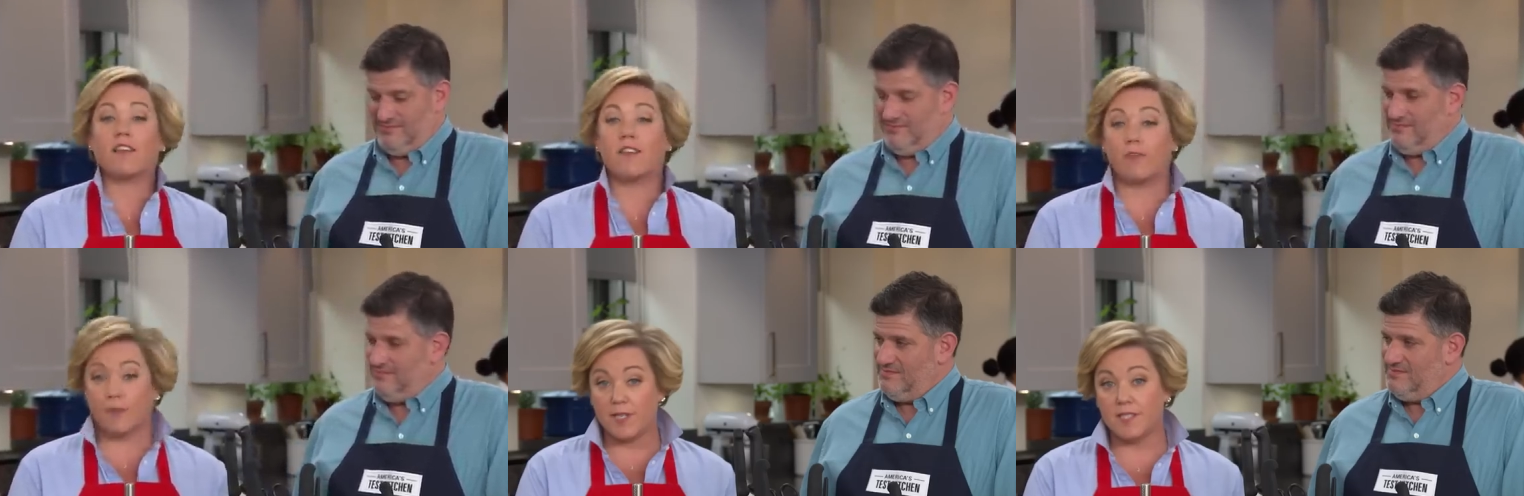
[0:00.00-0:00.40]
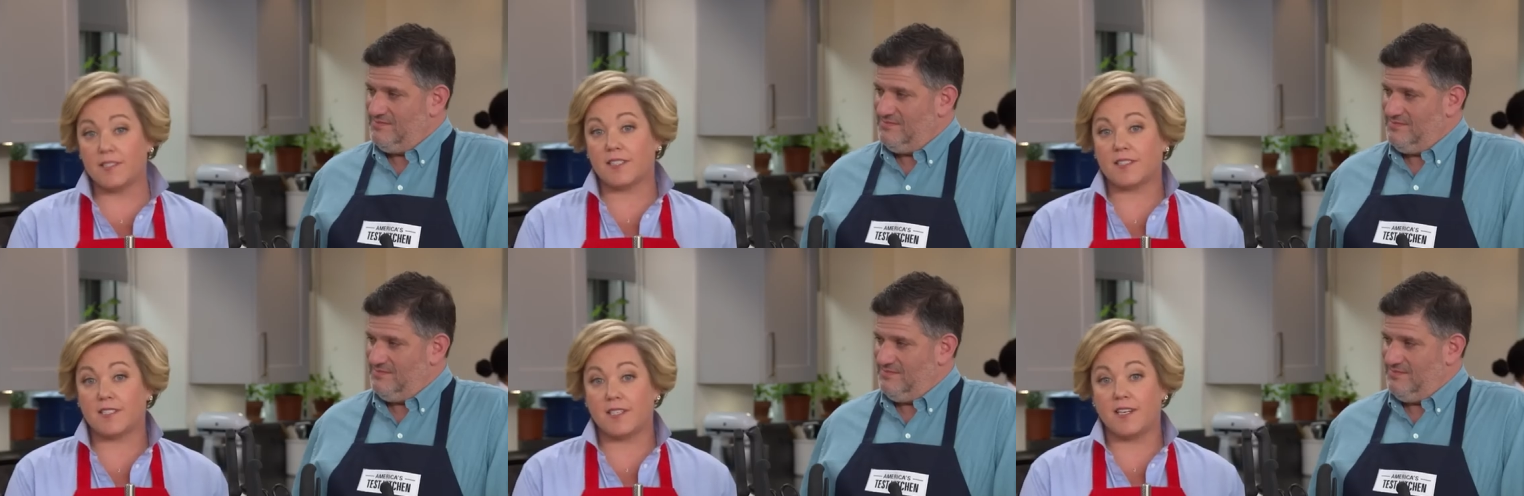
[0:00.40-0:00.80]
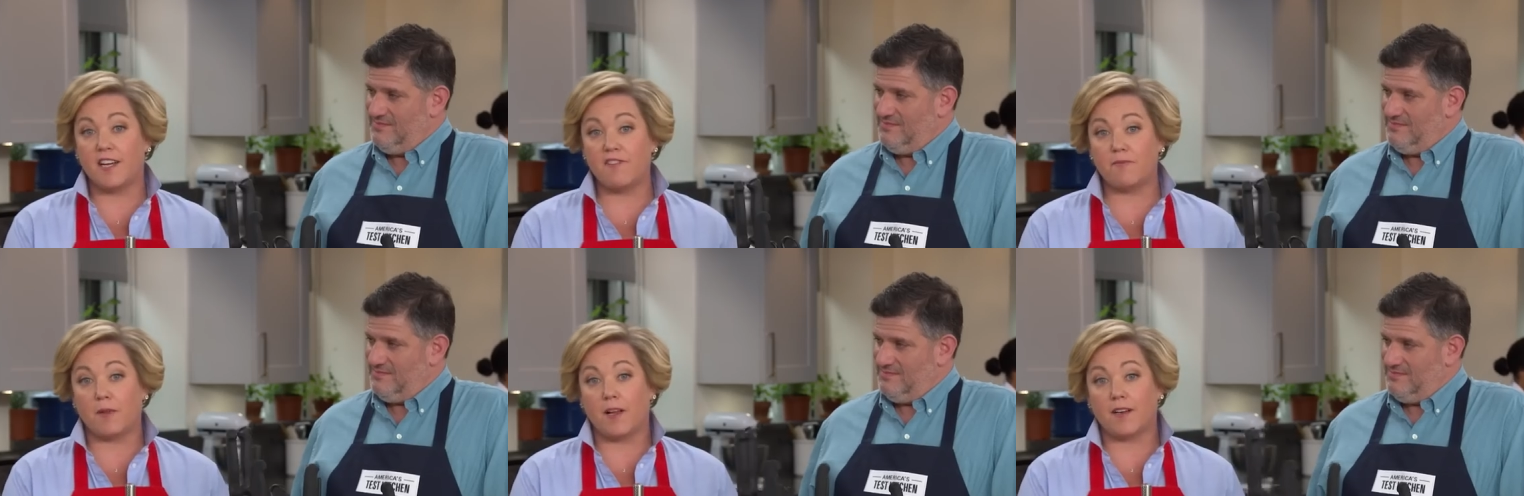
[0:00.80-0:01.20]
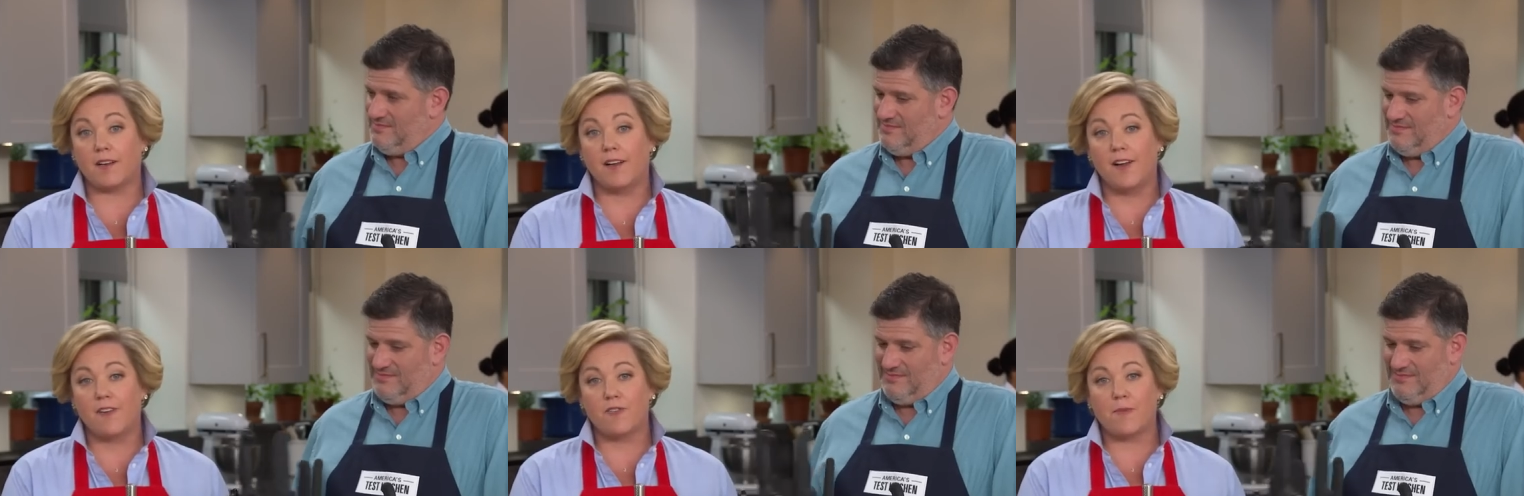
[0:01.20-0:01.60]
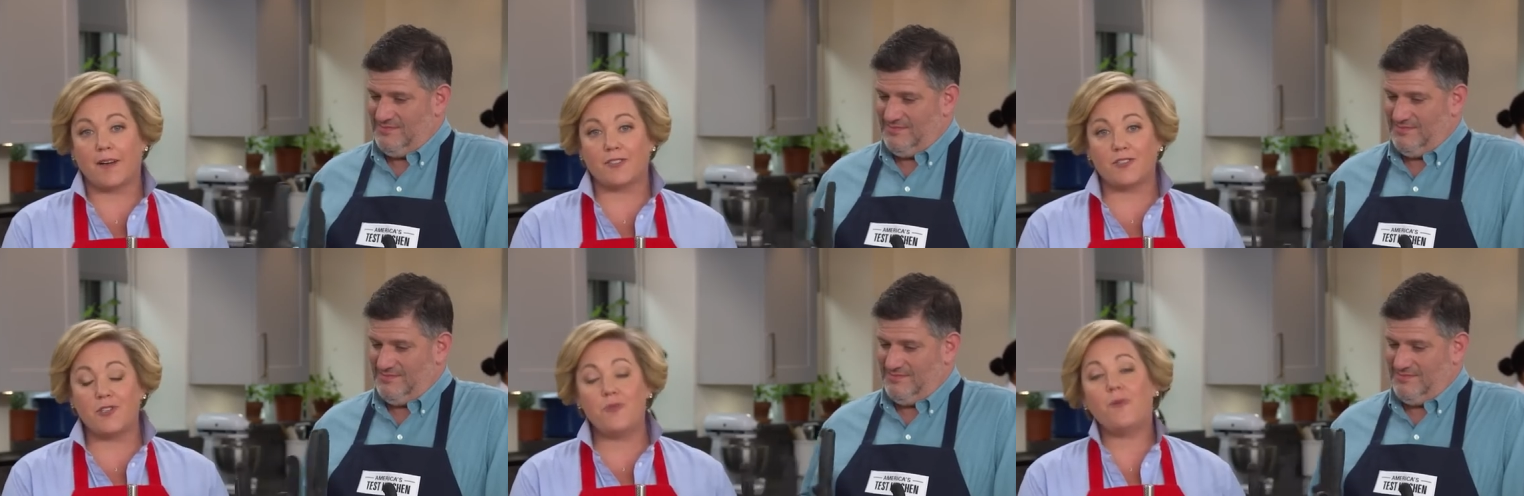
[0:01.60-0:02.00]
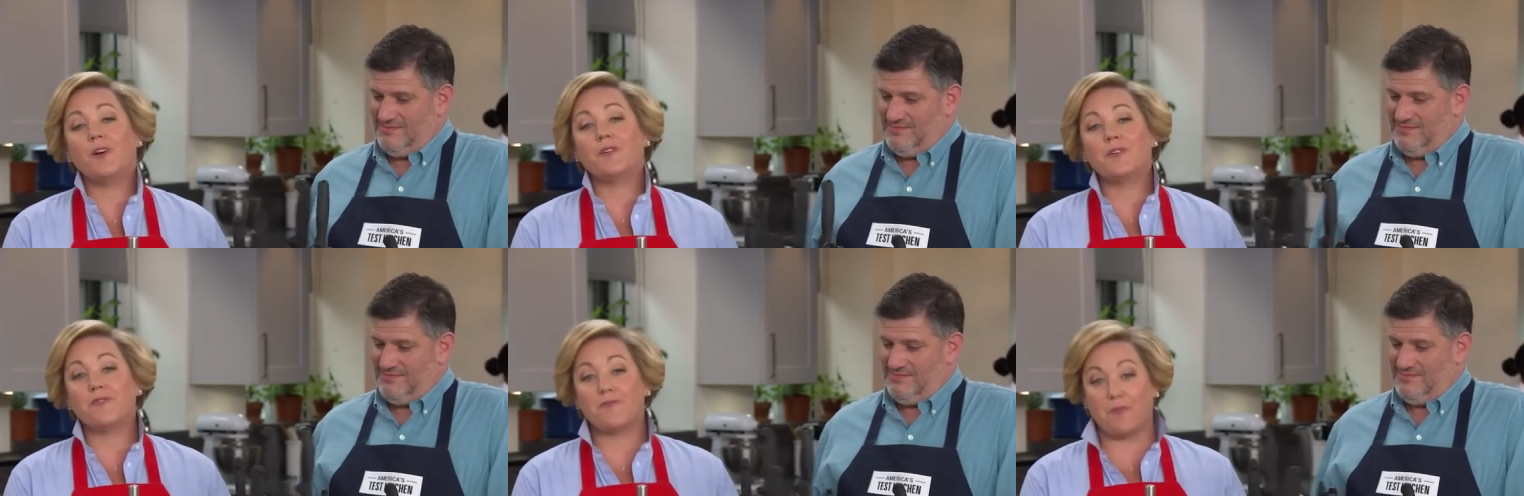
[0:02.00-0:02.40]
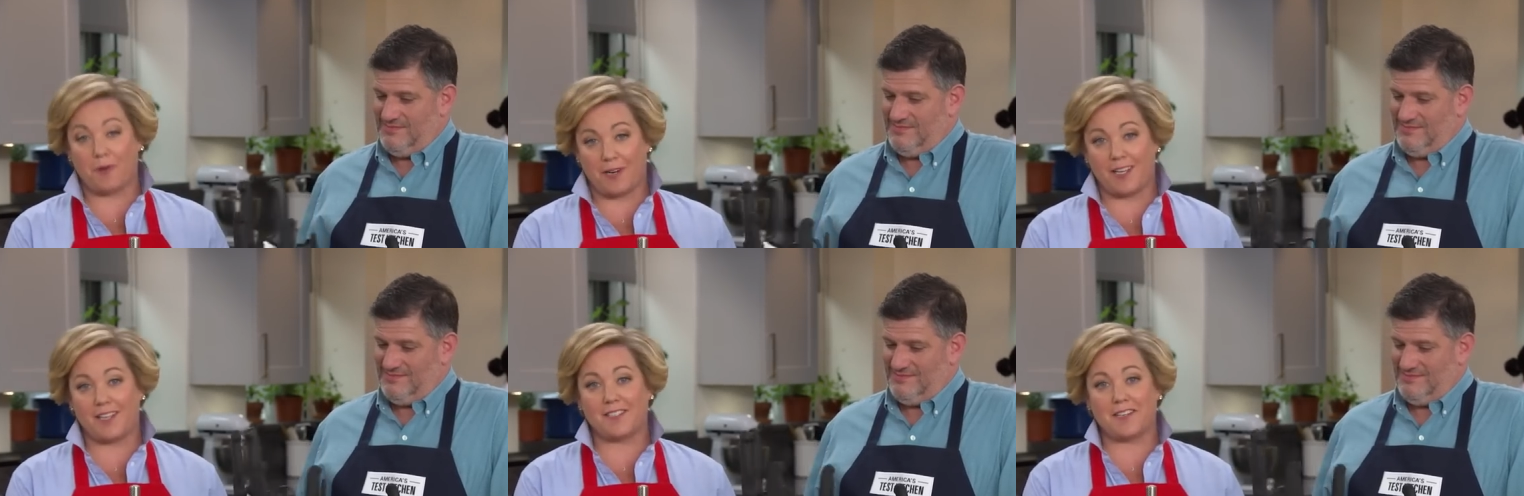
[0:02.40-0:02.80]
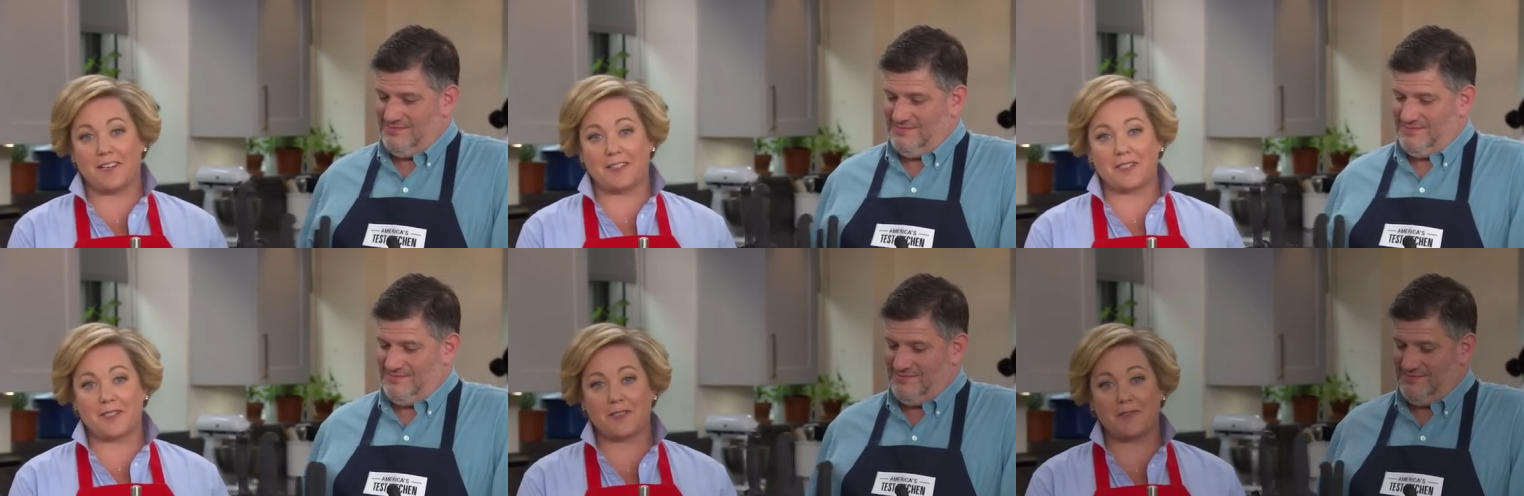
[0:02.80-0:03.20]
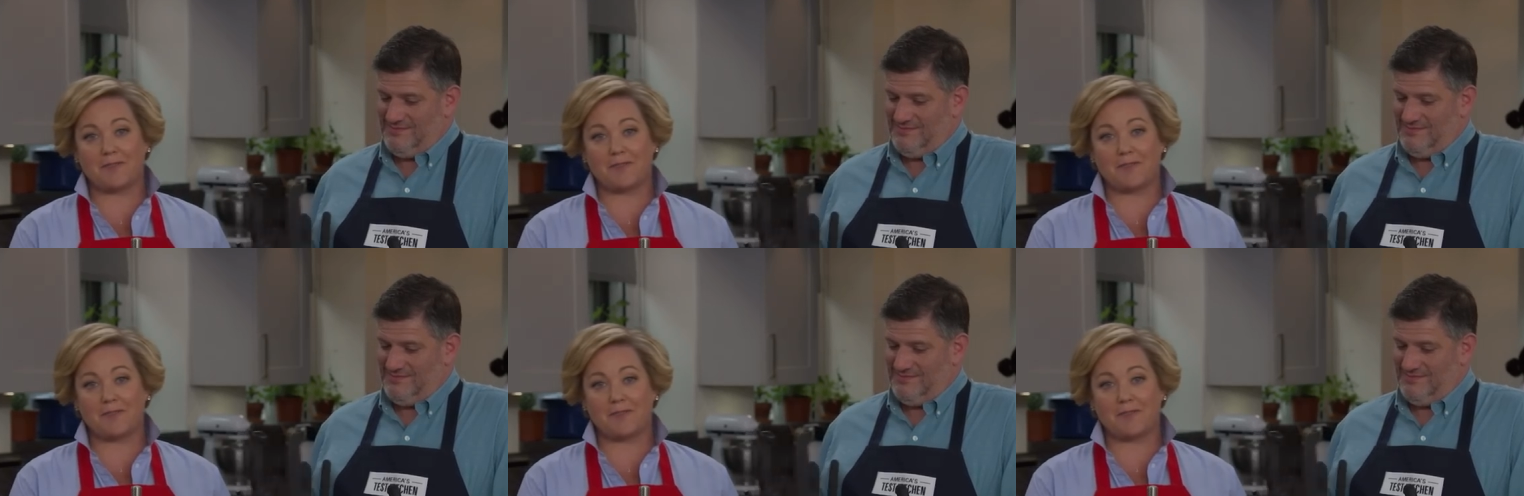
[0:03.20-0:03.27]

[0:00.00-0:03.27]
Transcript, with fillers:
Speaker 1: 360 knife block for about $248.